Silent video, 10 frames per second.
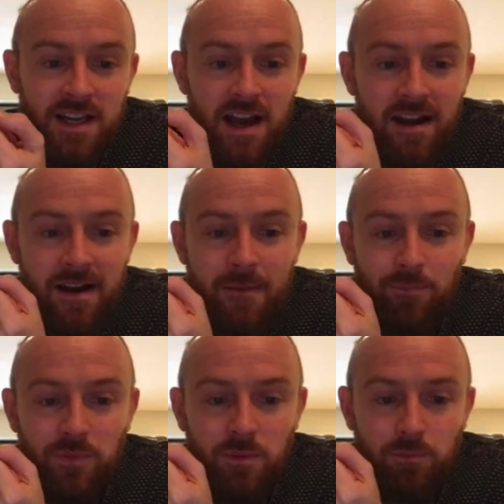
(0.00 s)

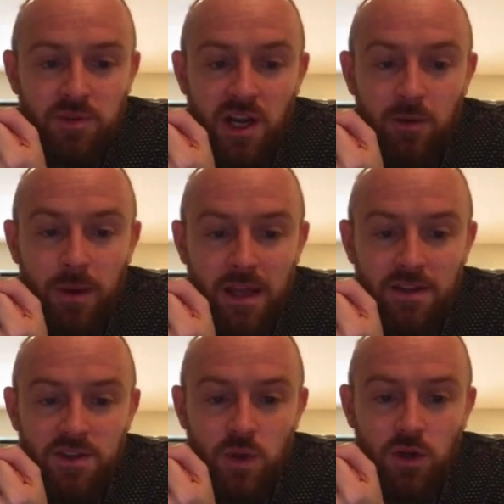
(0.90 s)
Dug a pit in
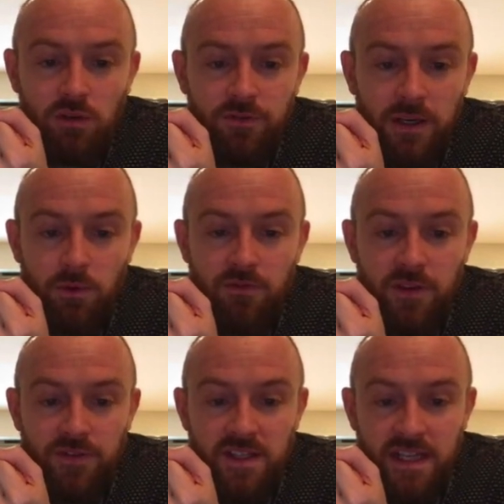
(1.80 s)
the soil, fill it with
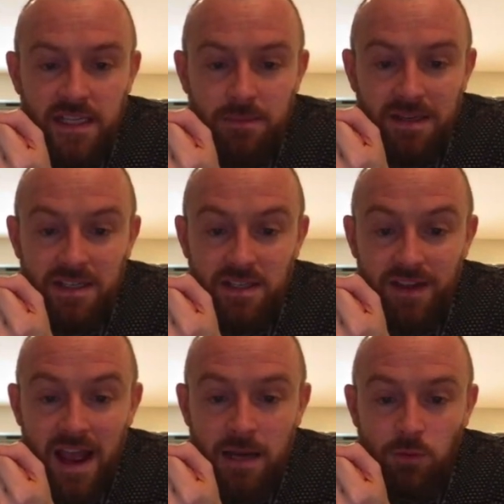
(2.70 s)
50 centimetres
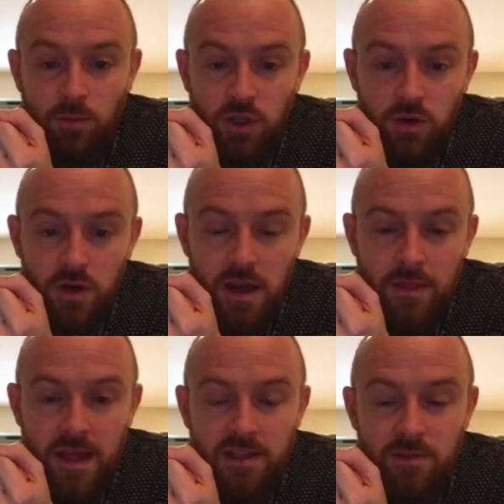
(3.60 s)
of animal manure
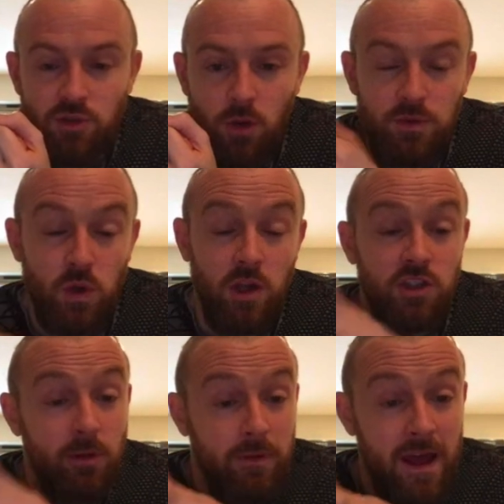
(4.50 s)
and then some topsoil on
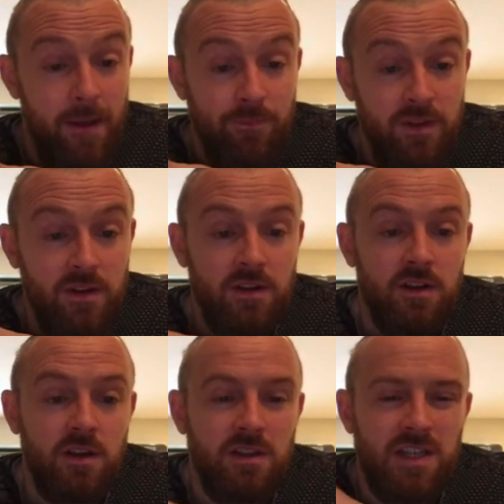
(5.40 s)
top of that.
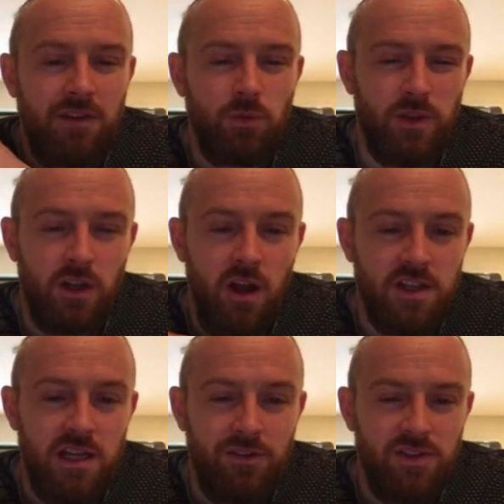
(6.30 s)
It's covered with a
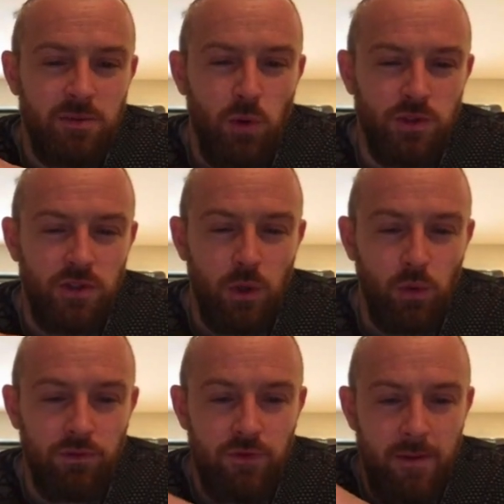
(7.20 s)
glass cover supported on a
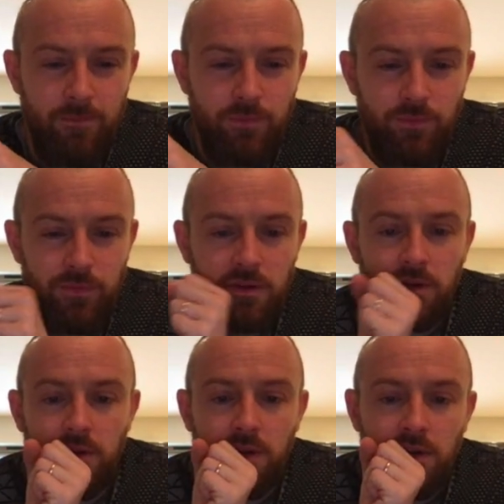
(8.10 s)
wooden frame.
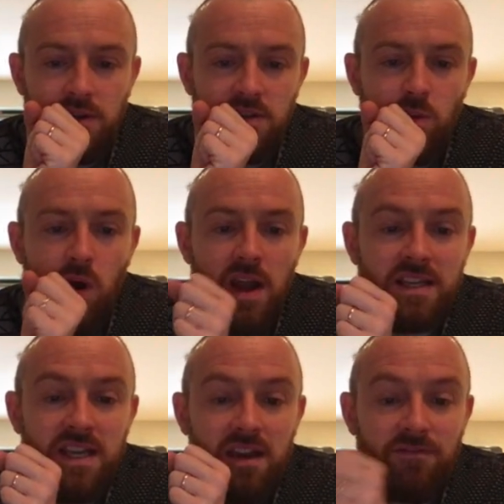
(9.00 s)
So why
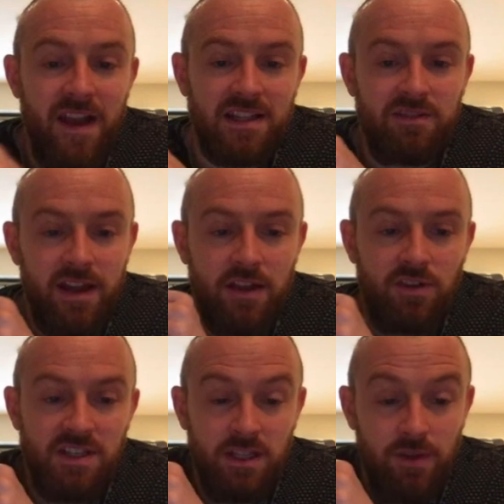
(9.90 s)
is it effective at
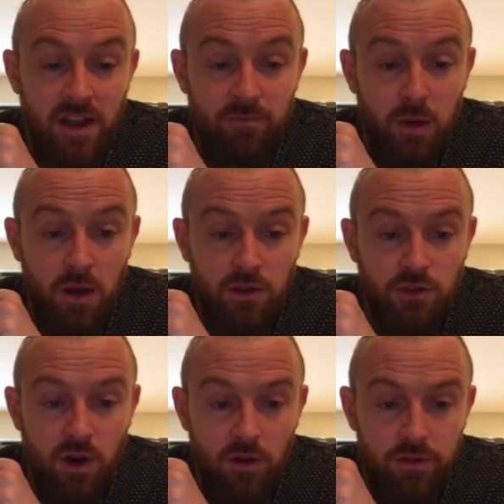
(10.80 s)
increasing the rate of plant
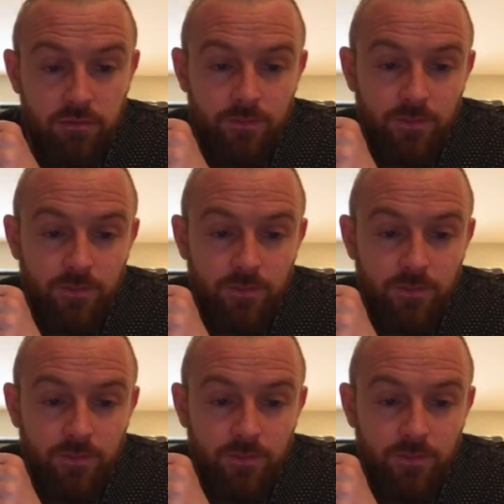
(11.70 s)
growth?